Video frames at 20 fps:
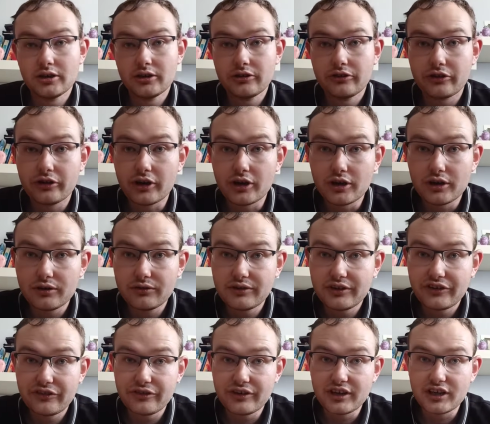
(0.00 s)
So
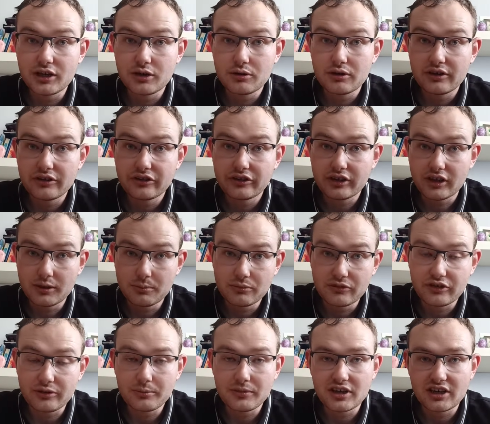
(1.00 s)
this video has come
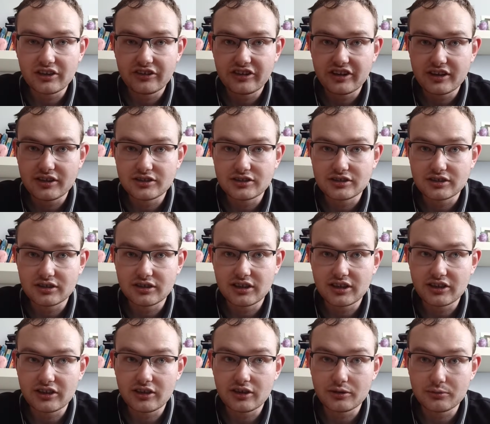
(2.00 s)
to my attention
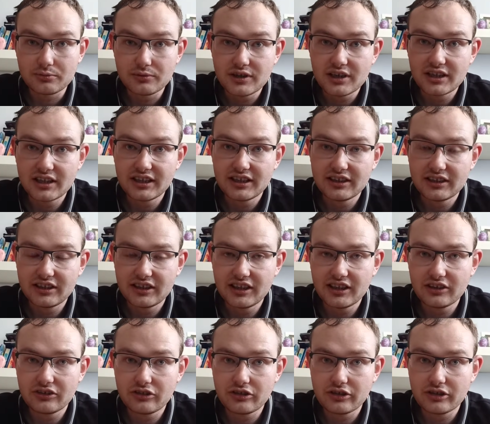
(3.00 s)
and I really
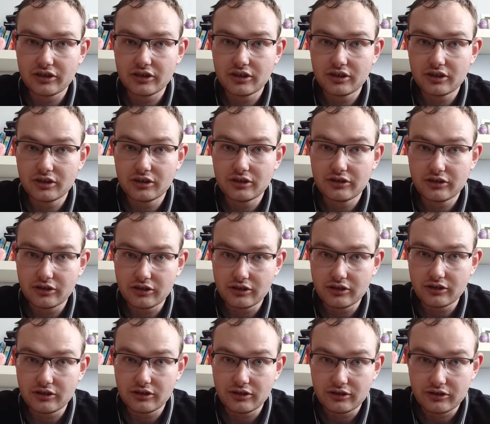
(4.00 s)
need to
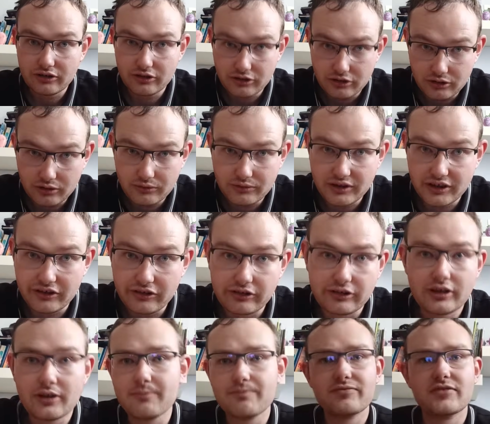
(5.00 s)
do
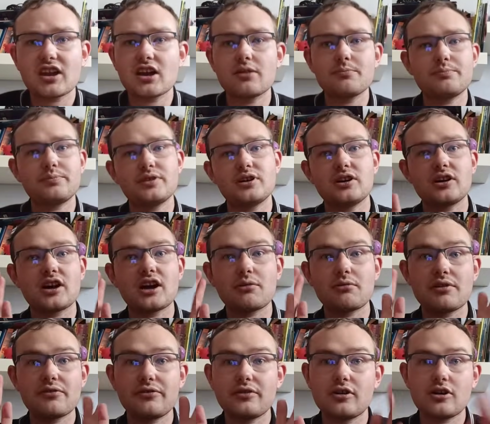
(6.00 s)
this. But
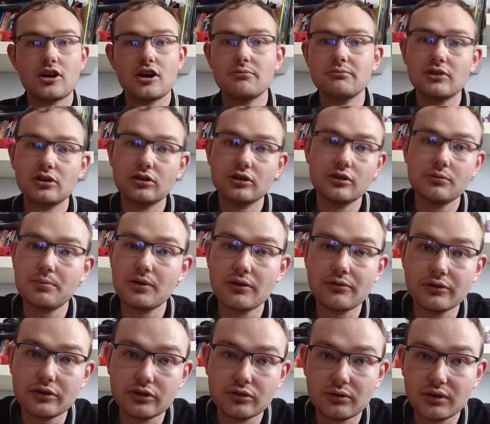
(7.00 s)
however, I'm not going to
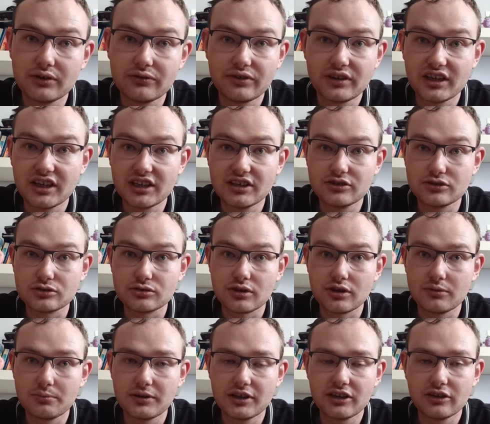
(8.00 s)
bother doing the
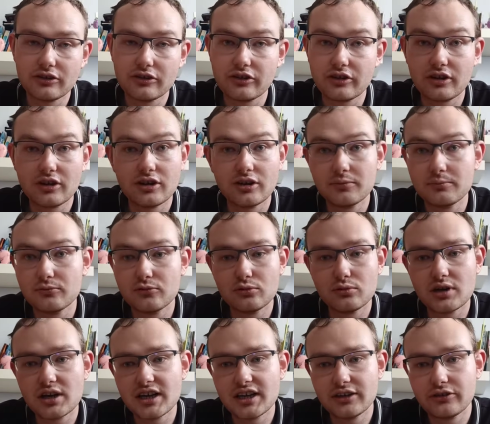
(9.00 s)
intro because I'm
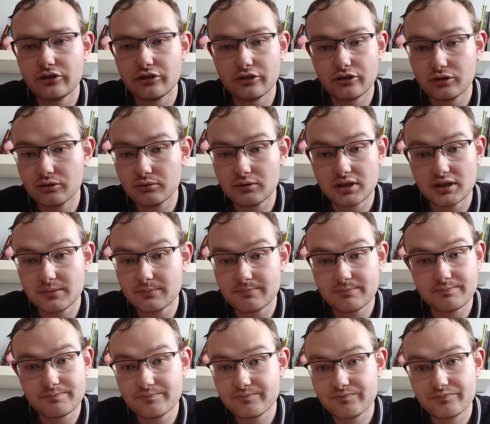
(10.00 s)
way too